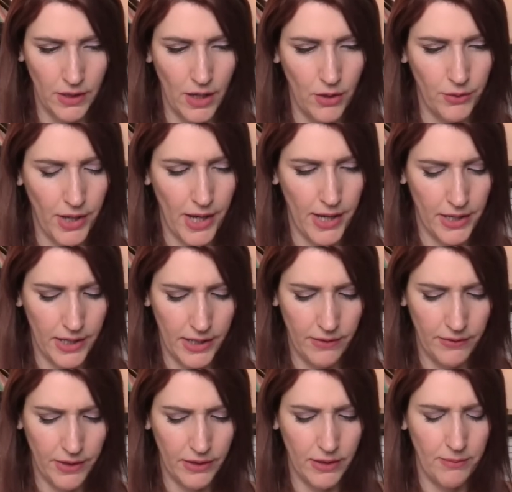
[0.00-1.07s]
Okay,
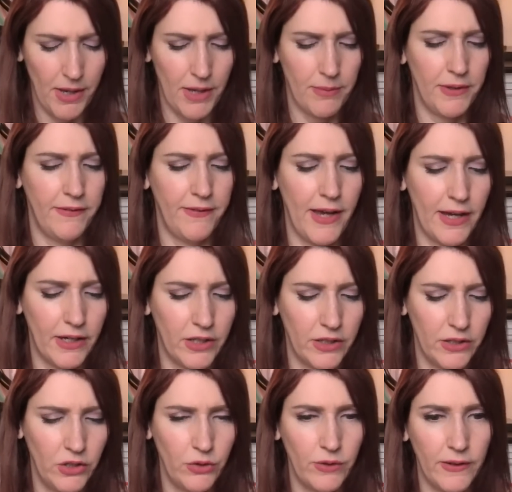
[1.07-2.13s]
even at the bottom of the deck,
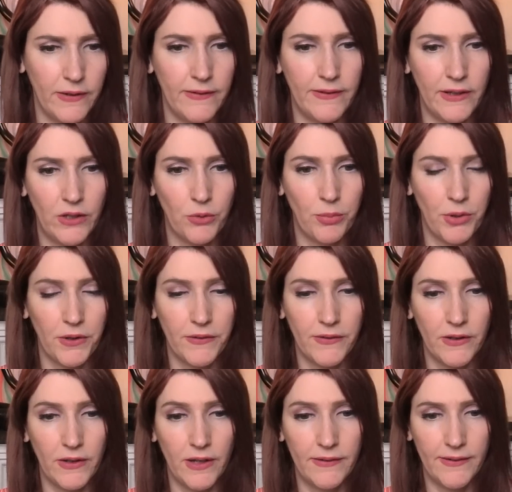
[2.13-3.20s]
you can see your
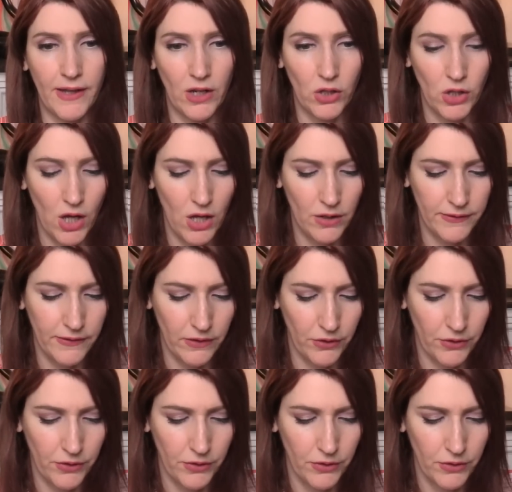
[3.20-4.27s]
person is at a loss
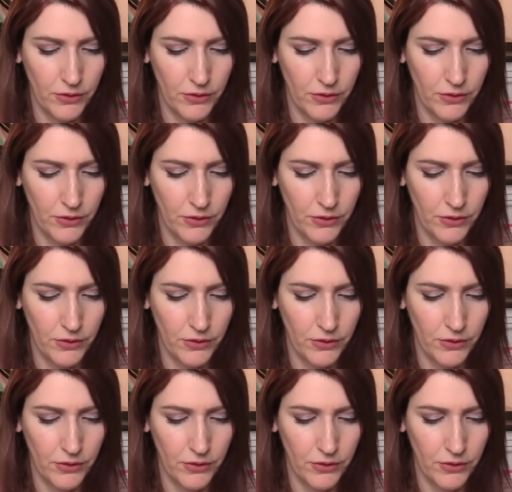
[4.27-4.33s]
here.